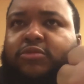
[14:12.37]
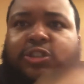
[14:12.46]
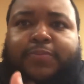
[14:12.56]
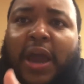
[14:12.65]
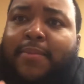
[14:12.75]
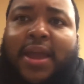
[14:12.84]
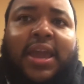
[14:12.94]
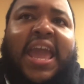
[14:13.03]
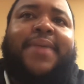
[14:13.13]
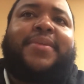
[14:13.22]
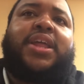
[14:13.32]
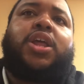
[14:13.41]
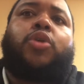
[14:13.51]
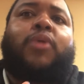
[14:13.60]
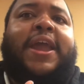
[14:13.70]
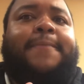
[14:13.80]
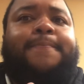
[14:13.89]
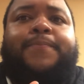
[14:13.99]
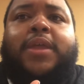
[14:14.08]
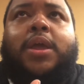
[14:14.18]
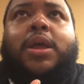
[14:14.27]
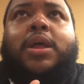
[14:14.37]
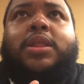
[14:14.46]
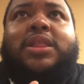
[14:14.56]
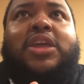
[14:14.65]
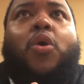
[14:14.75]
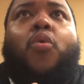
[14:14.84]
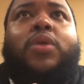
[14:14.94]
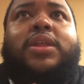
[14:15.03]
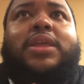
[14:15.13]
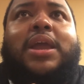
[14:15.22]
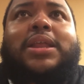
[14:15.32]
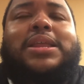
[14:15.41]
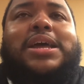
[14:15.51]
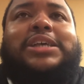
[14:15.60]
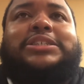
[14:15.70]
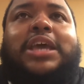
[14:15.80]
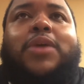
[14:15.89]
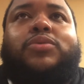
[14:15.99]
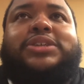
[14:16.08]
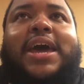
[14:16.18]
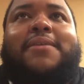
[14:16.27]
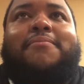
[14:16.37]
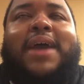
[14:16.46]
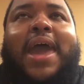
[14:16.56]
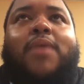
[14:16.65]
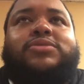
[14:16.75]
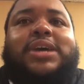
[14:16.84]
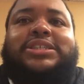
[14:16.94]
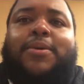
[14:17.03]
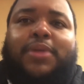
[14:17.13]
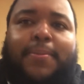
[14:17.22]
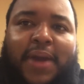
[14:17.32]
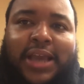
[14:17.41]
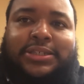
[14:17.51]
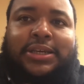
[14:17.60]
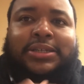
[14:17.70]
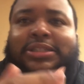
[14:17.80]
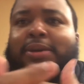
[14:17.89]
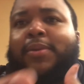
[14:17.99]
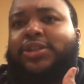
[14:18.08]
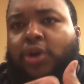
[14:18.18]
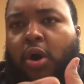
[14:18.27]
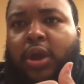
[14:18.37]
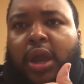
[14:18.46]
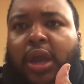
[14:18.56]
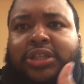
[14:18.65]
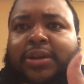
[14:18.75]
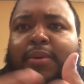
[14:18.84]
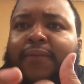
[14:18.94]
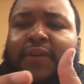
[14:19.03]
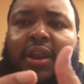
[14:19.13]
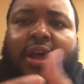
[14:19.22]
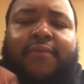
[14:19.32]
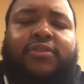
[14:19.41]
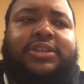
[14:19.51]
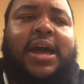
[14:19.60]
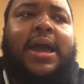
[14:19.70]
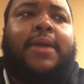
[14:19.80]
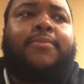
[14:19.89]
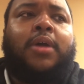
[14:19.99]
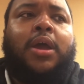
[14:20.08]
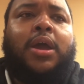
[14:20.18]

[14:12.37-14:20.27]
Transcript: Spider-Man gameplay looked great. The only thing that I say was kind of bad was like some of the pacing, some of the talking, some of the filling for time.